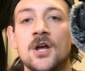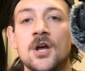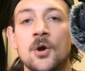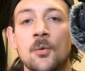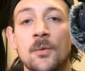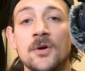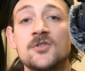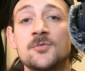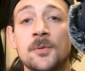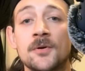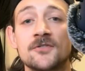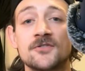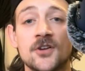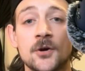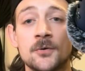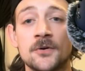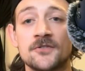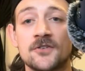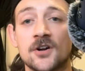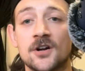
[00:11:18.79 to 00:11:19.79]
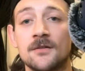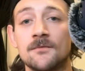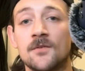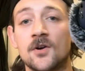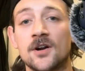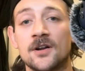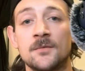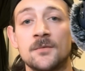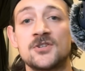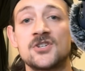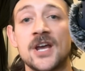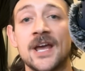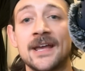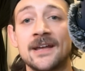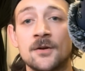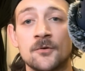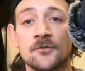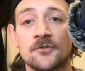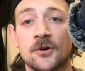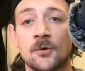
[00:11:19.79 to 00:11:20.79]
Which personas are converting, which
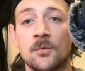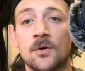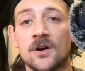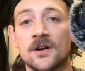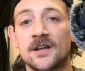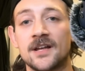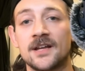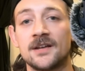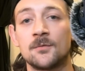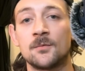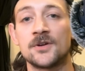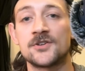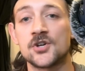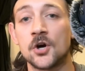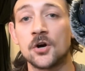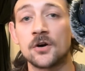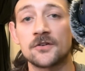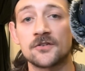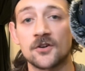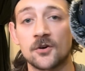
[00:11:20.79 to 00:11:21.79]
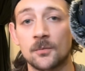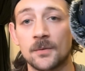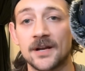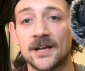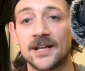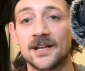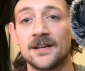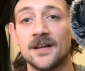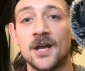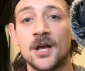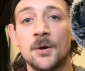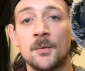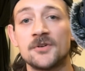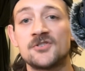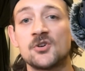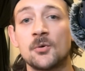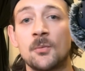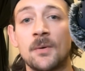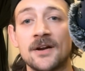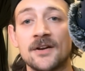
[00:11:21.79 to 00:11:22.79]
angles are working, which hooks are winning, which
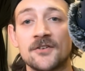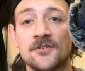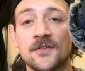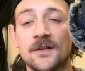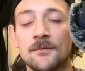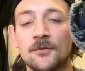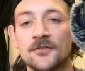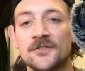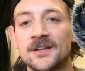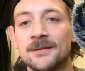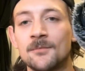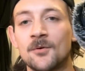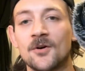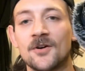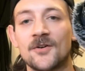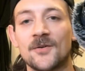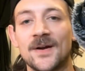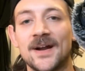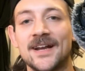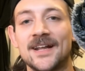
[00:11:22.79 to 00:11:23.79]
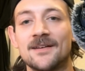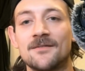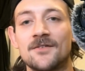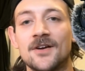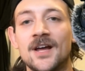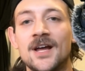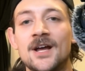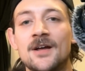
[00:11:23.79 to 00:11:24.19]
awareness levels need more creative.